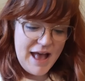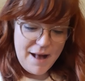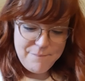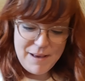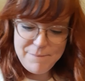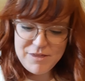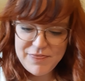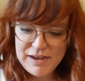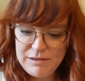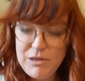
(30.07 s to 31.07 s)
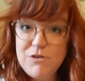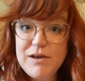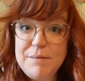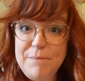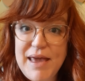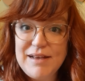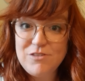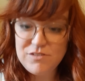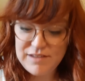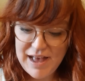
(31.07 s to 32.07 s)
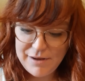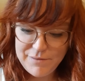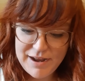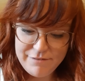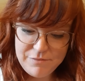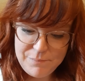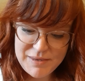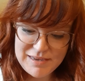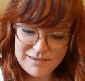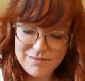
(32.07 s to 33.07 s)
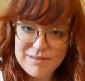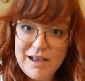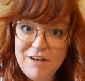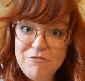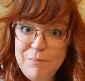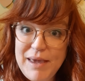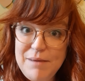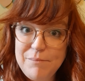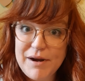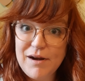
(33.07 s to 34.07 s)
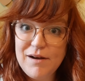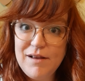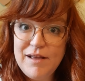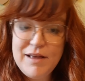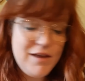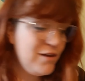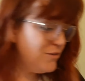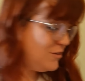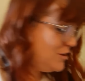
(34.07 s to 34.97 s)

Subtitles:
A puppet that you can make just out of a piece of paper. So